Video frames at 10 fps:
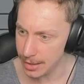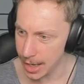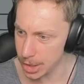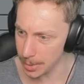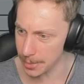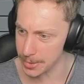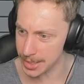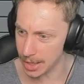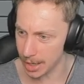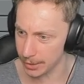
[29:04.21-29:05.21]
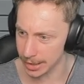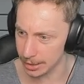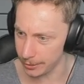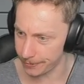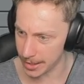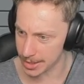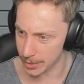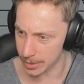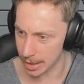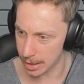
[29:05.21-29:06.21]
And you'll be able to see kind of like a little face here
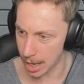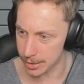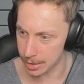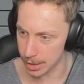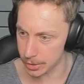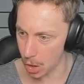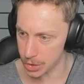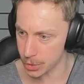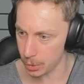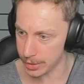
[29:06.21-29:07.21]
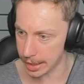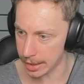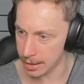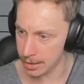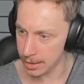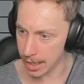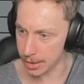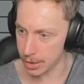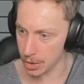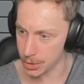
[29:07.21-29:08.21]
with a, a, a nostril there and
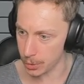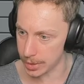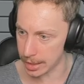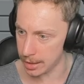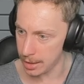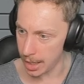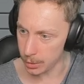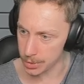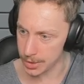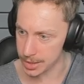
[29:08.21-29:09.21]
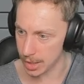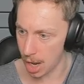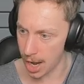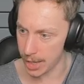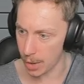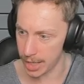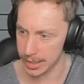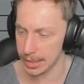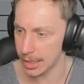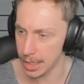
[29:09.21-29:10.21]
a nostril there. And also there's an eye right
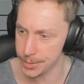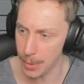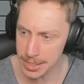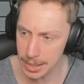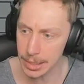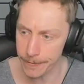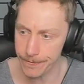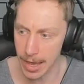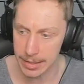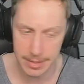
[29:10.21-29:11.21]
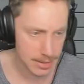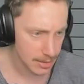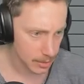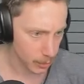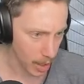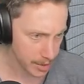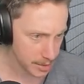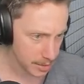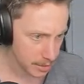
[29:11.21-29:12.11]
here. It's basically a face, right?